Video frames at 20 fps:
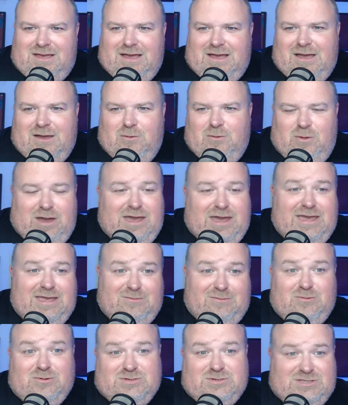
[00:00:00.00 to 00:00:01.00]
uh, where
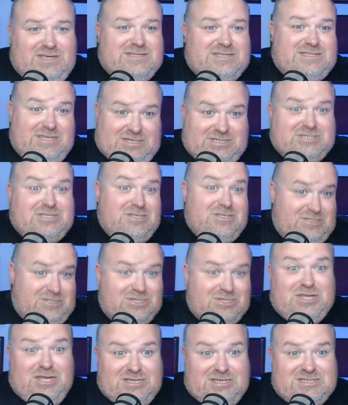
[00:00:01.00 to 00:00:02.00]
he was the assistant
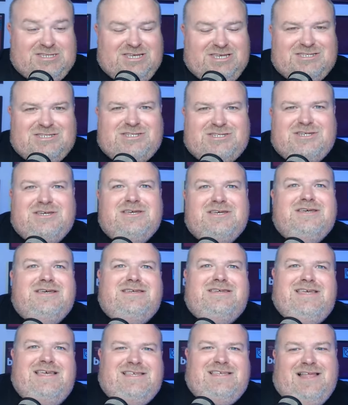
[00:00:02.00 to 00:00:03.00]
to the assist
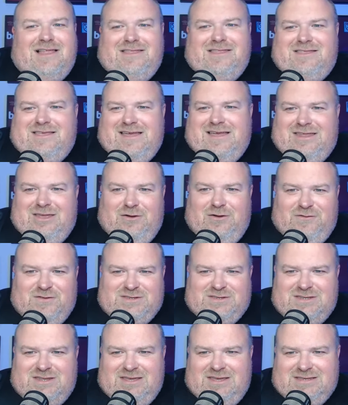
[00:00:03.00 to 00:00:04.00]
sounds like, sounds like the
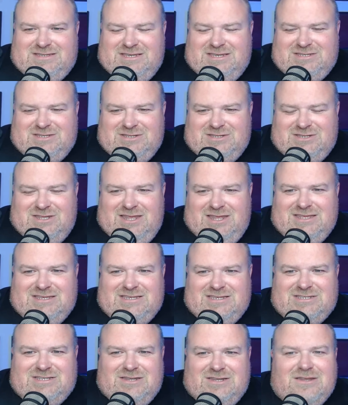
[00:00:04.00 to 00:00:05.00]
office, isn't it? Assistant to the
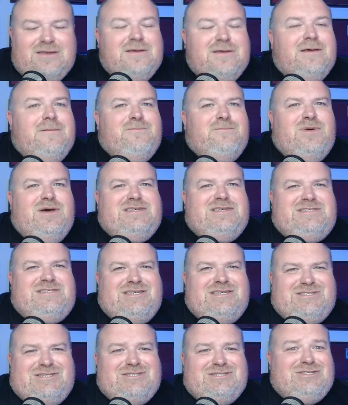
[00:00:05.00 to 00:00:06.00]
assistant, but
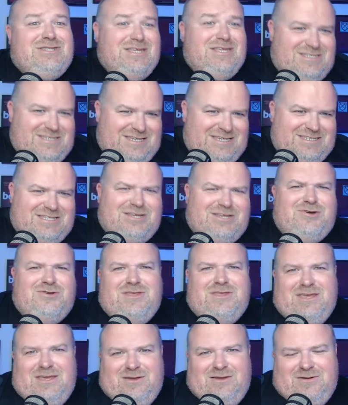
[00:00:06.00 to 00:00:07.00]
assist to the assistant They
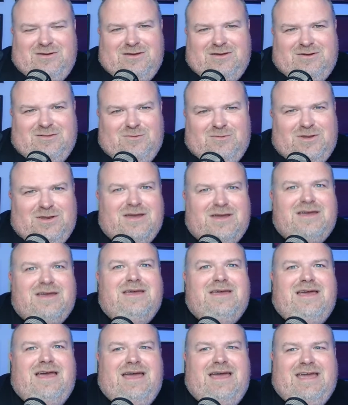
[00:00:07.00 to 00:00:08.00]
got the got the winner
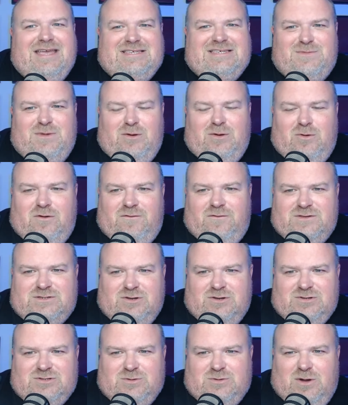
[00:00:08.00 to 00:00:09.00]
against Millwall for
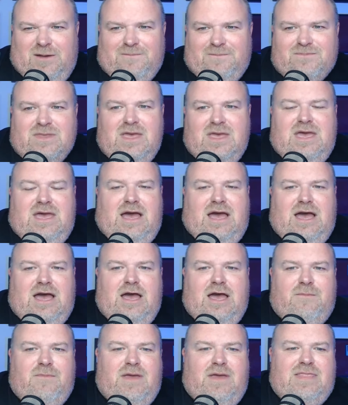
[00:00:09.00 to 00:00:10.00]
Scott Twine.
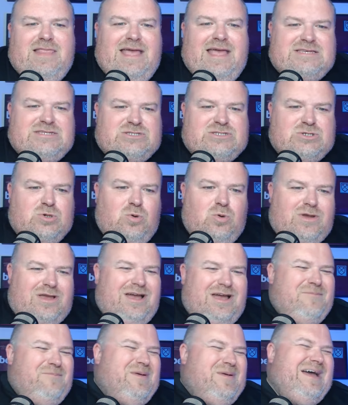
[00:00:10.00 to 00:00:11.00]
Um, let's talk
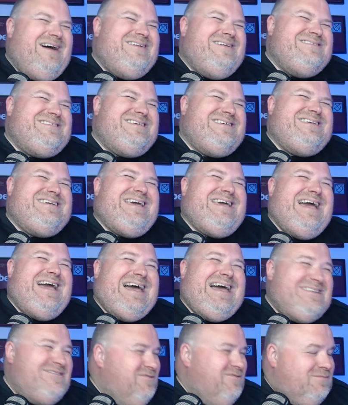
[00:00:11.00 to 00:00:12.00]
about
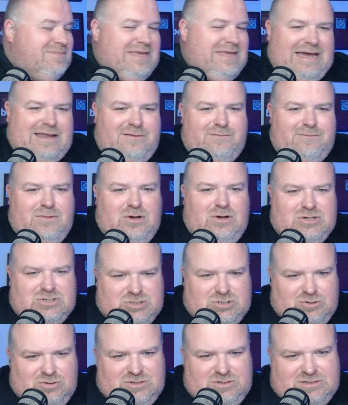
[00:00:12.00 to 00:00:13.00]
Callum Callum
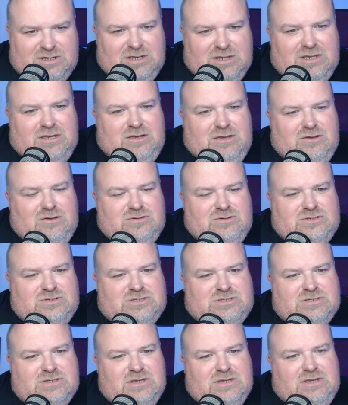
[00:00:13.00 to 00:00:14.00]
Marshall, who's,
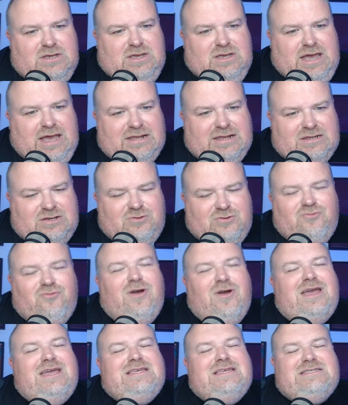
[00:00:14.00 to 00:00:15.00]
who's had a
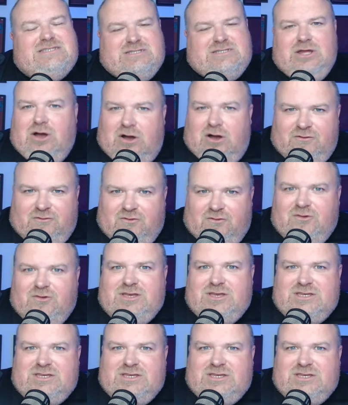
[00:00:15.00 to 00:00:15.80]
great start for